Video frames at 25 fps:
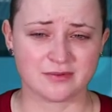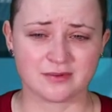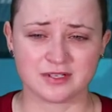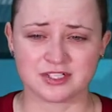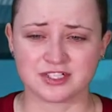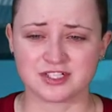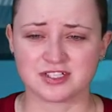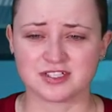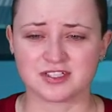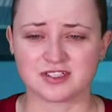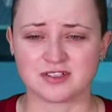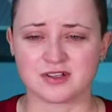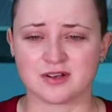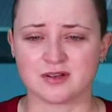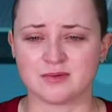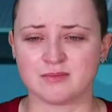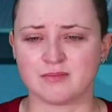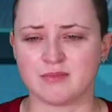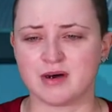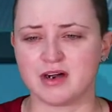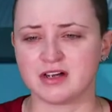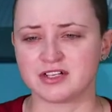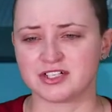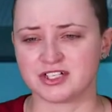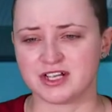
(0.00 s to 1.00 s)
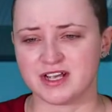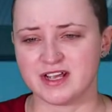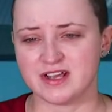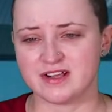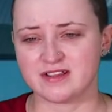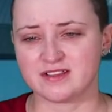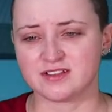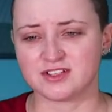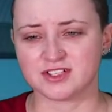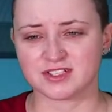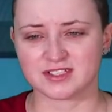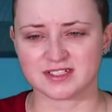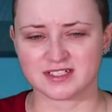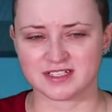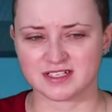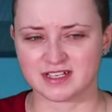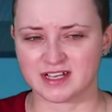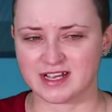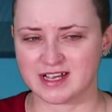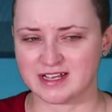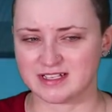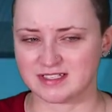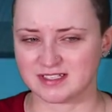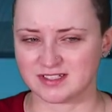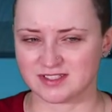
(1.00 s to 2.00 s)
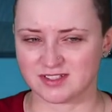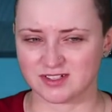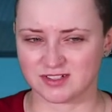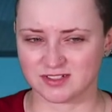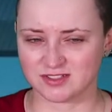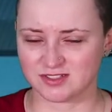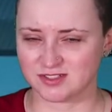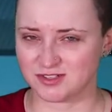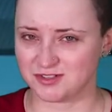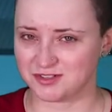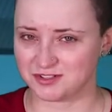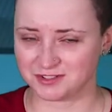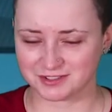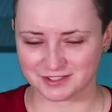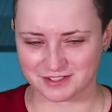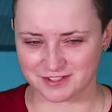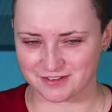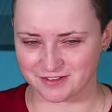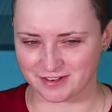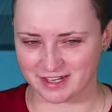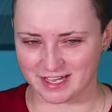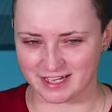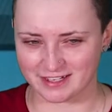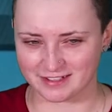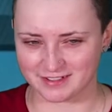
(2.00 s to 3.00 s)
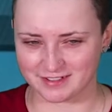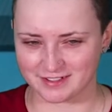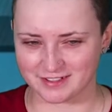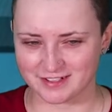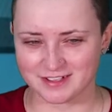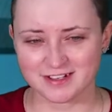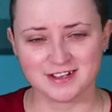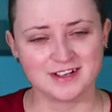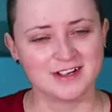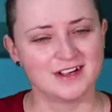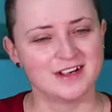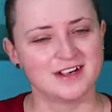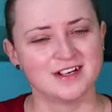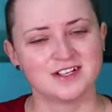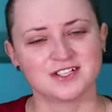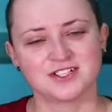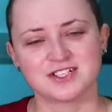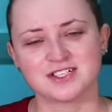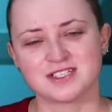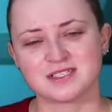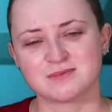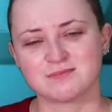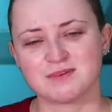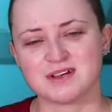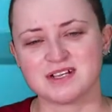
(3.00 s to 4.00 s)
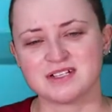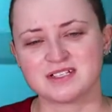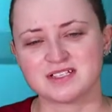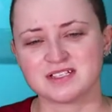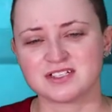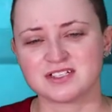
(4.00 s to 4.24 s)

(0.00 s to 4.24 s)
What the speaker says: which is March 8th, just in case it's not circled in your calendar, she spent